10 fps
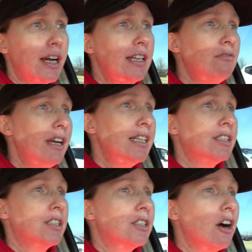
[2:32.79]
ways
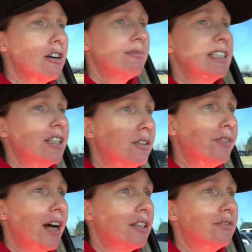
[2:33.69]
to talk myself
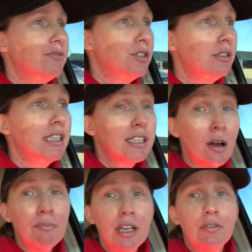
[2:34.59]
out of doing
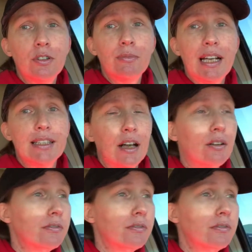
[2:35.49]
something for myself.